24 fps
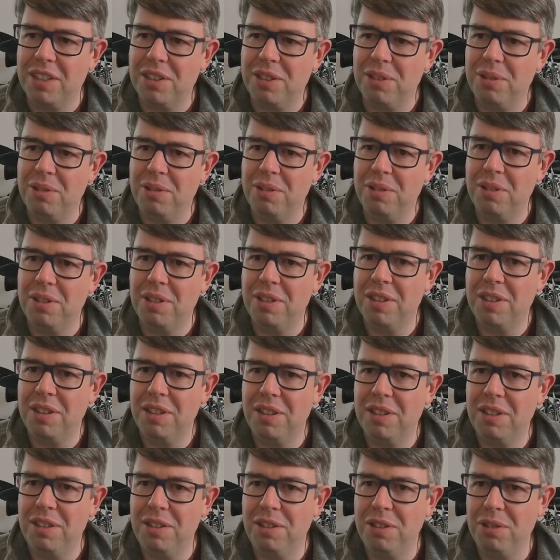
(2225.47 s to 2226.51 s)
to
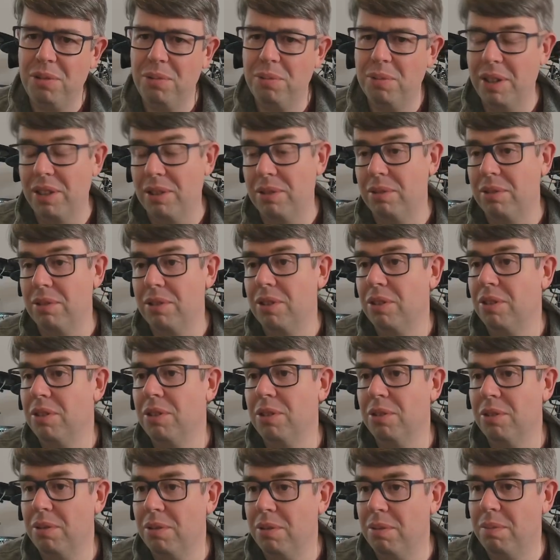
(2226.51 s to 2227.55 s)
you, whether or not
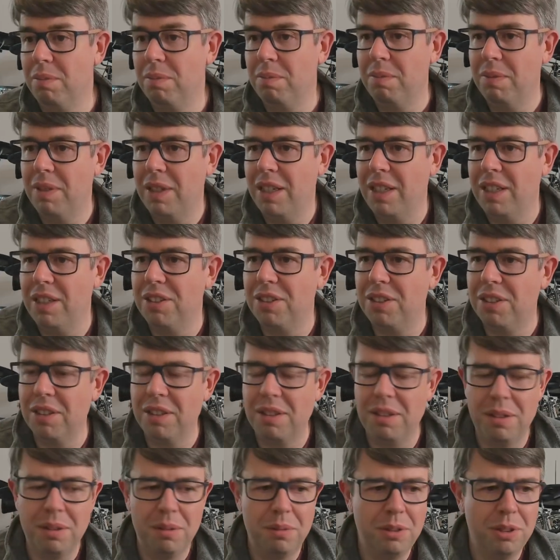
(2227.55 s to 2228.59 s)
you're
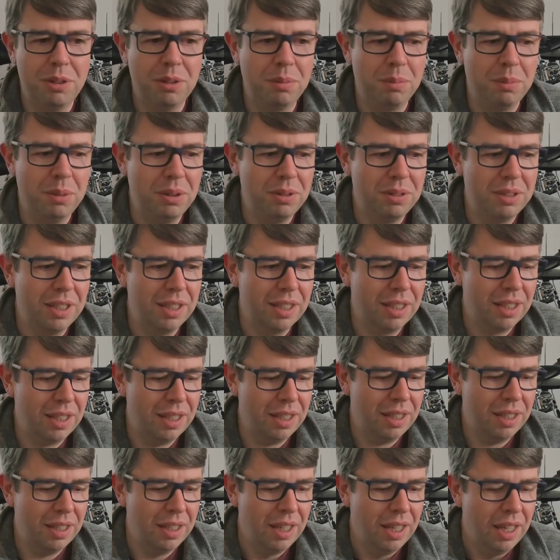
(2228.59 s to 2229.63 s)
into your music
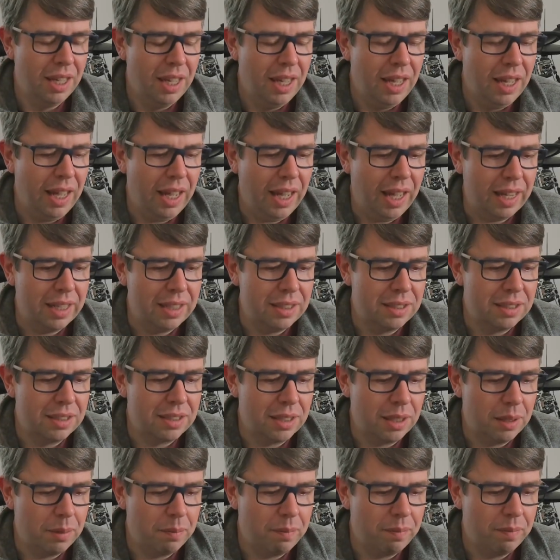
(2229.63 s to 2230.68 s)
gear. And
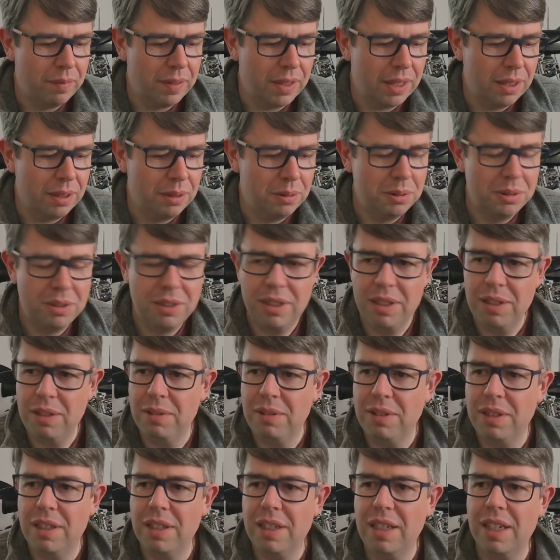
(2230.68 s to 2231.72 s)
I will see you
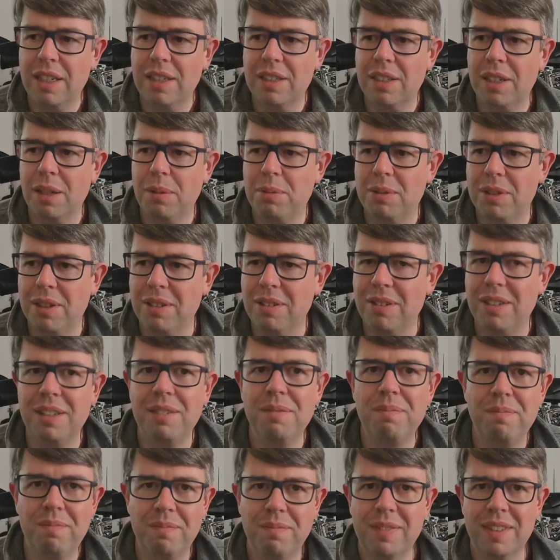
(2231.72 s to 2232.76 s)
in the next episode.
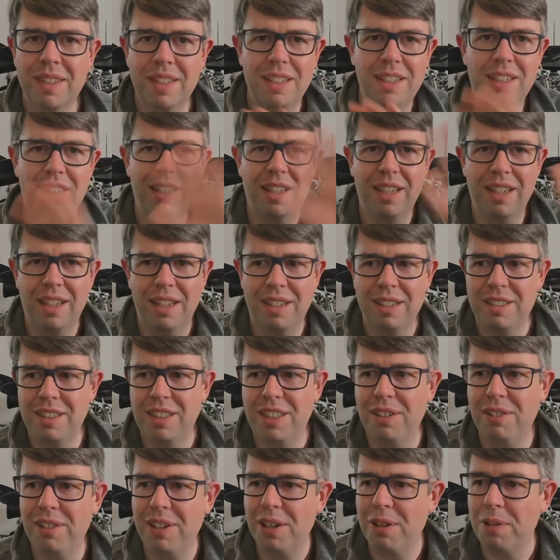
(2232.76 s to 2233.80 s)

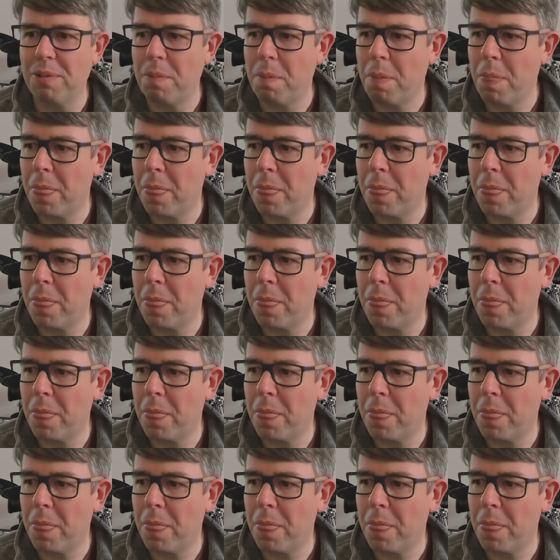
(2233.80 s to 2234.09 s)
Cheerio.